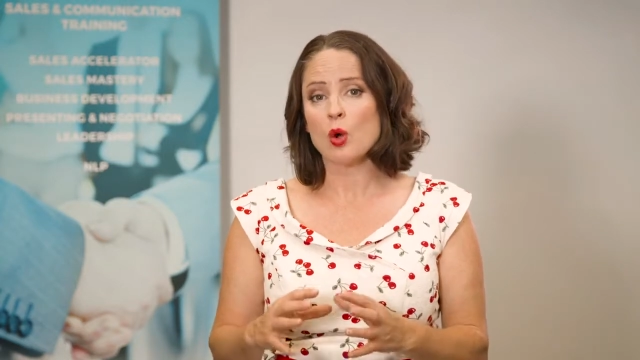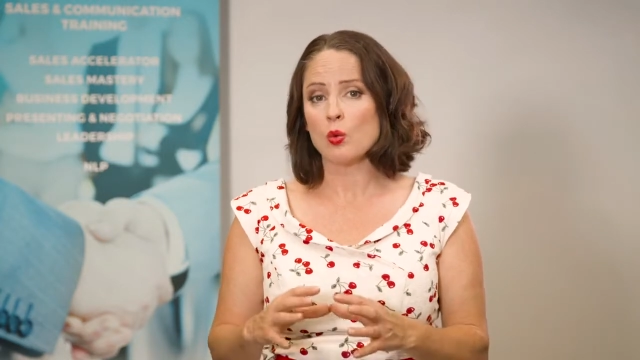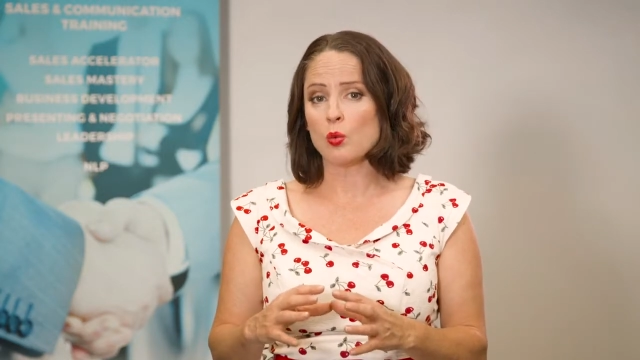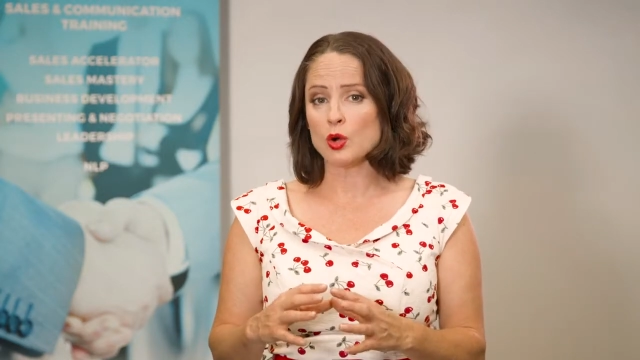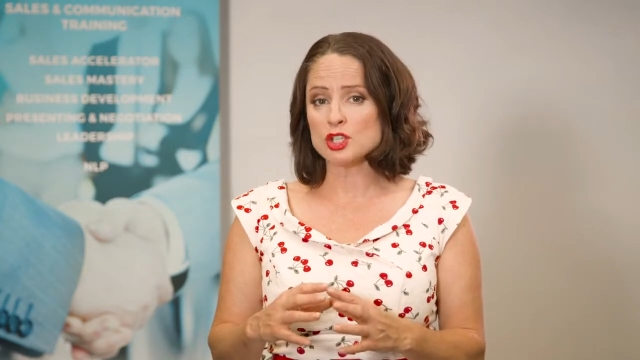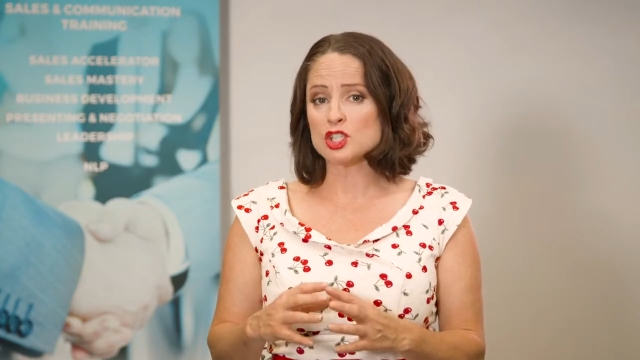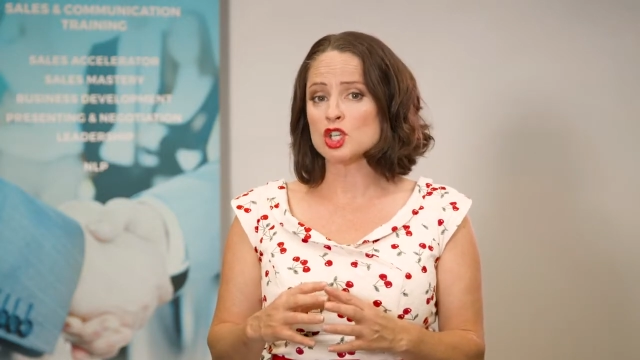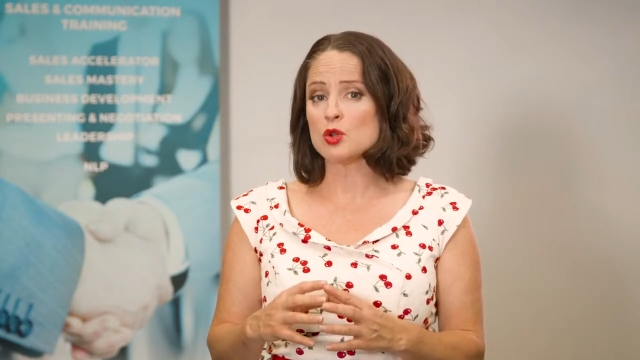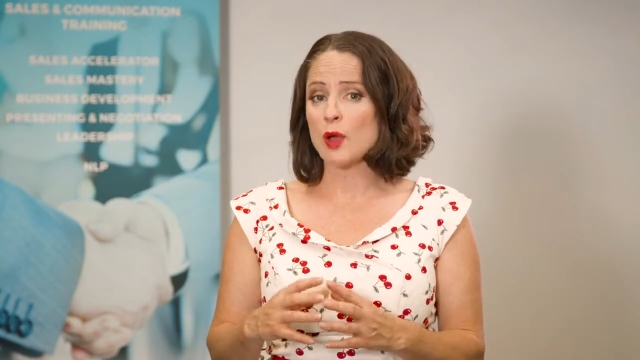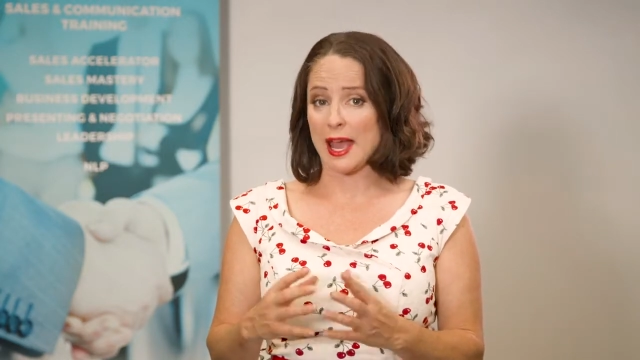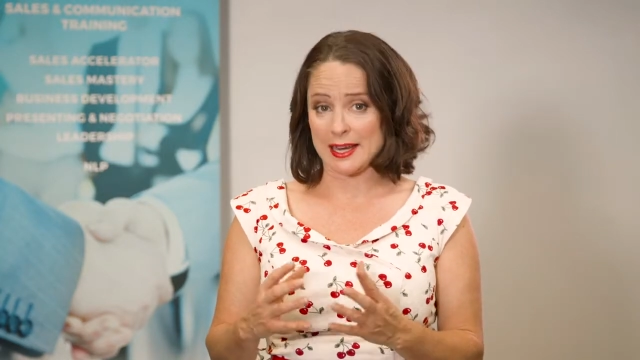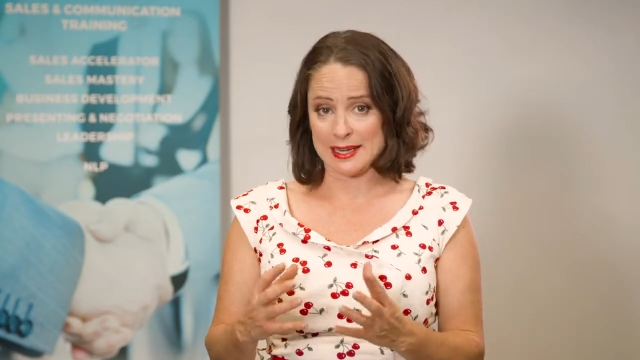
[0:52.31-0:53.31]
what to
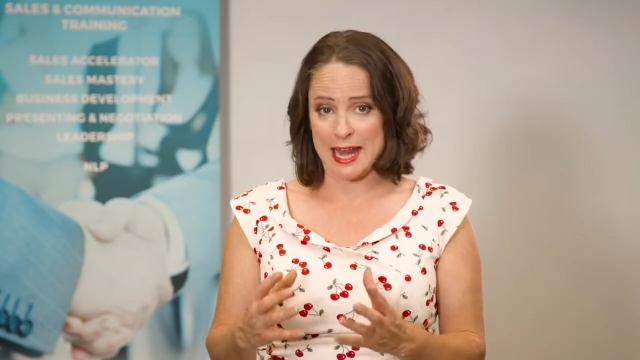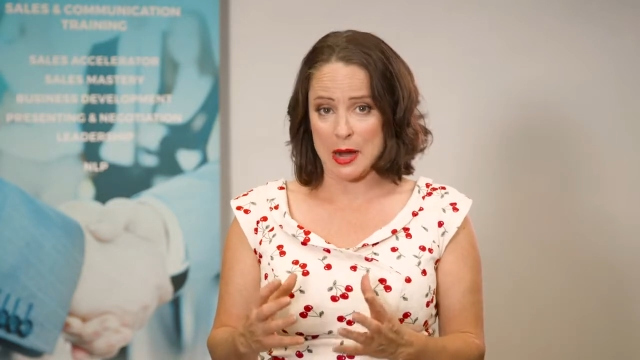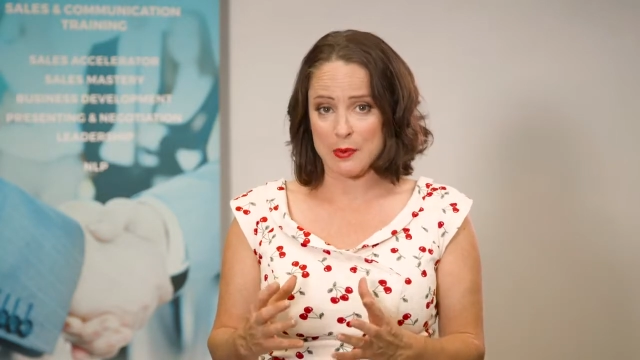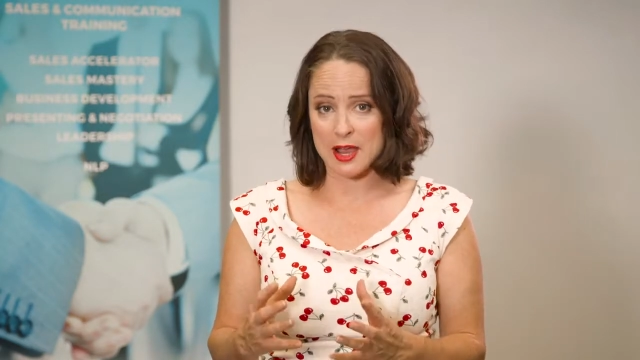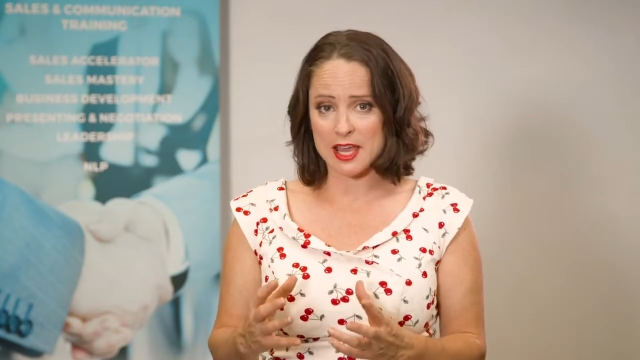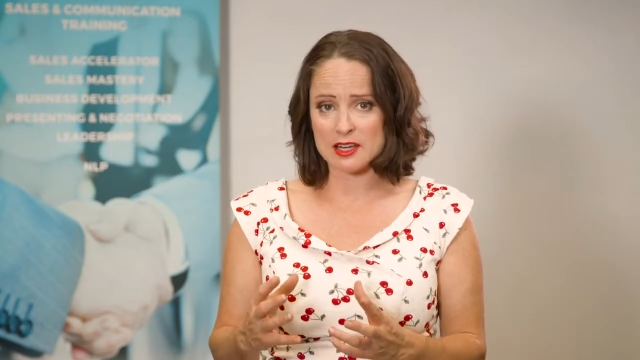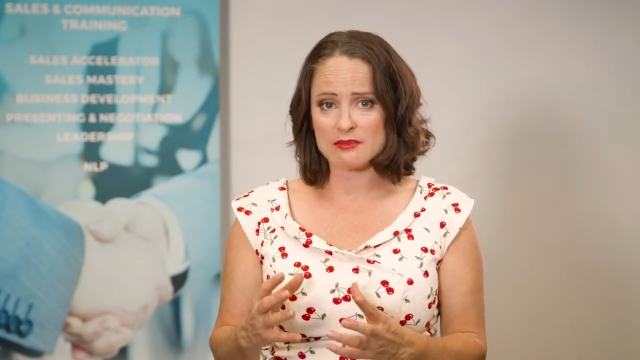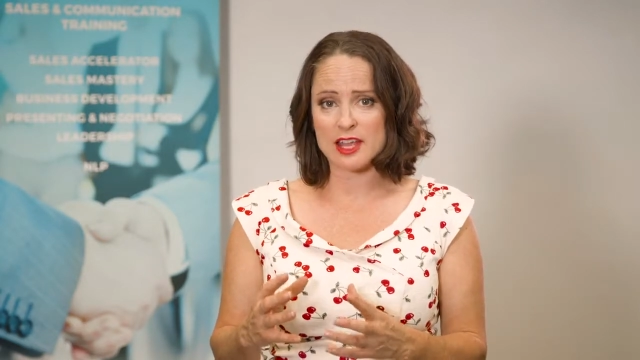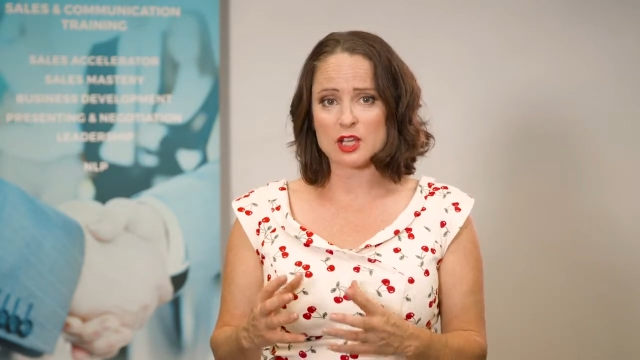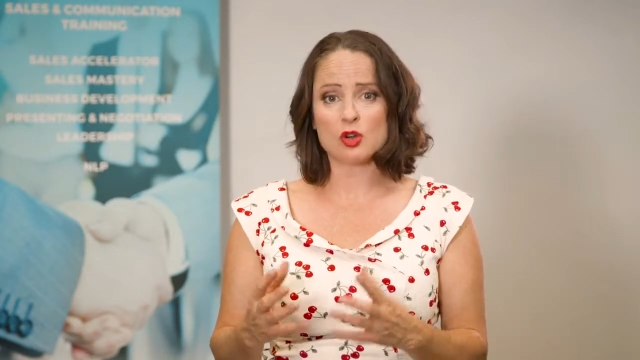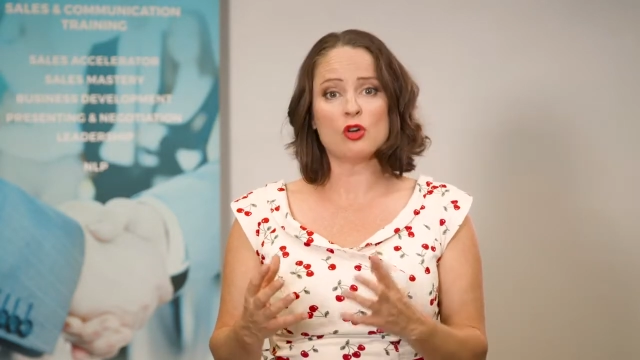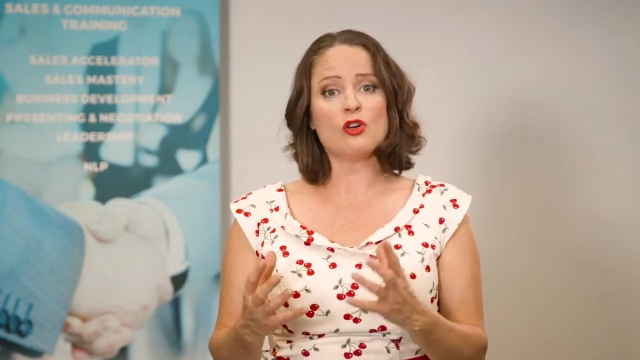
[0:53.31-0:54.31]
do at a networking
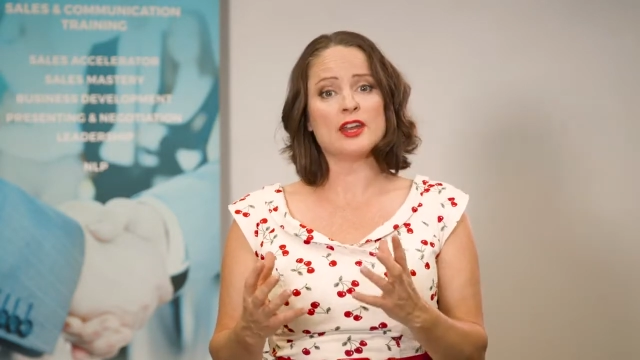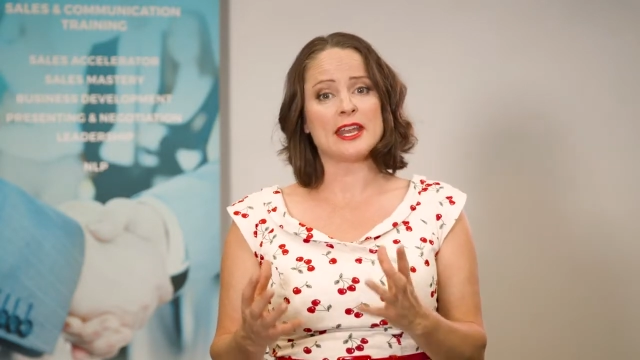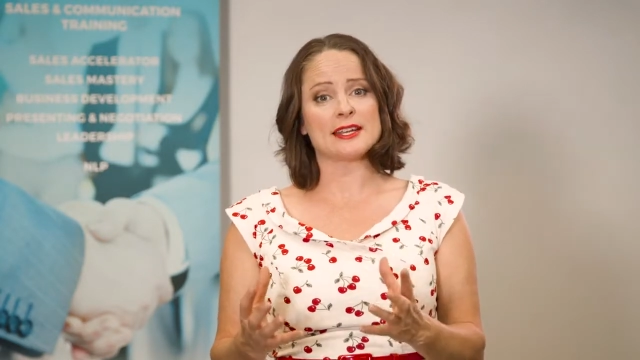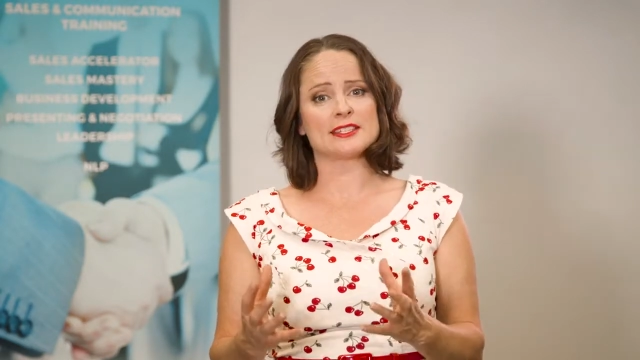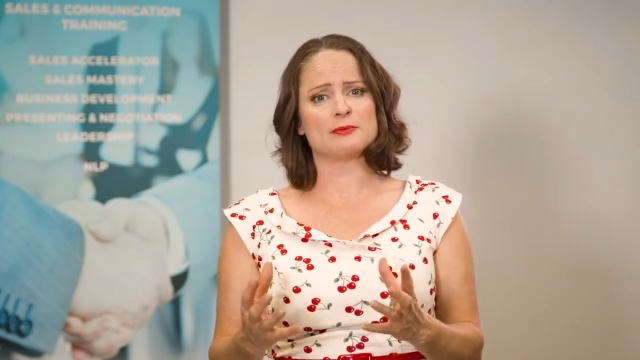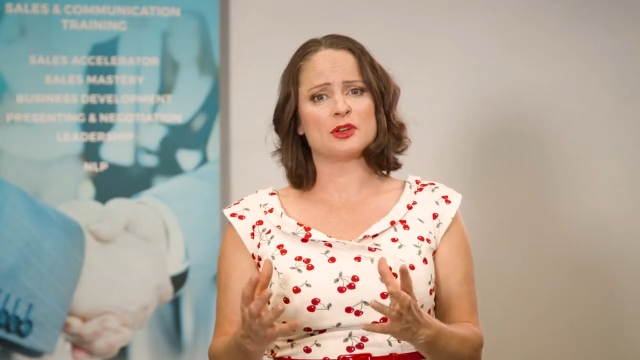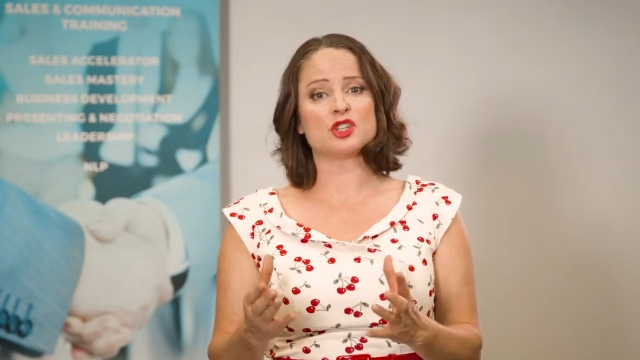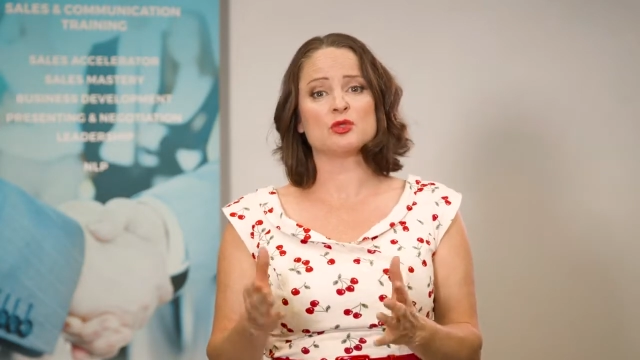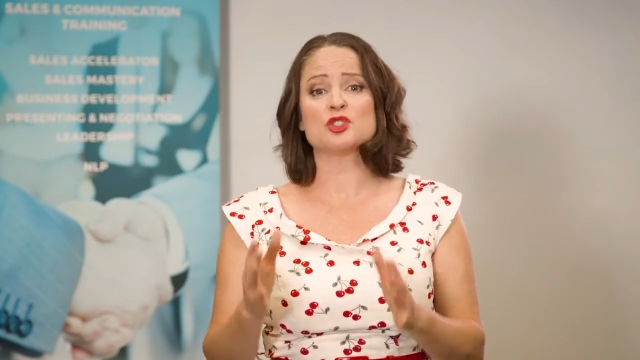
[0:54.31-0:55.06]
event or an exhibition,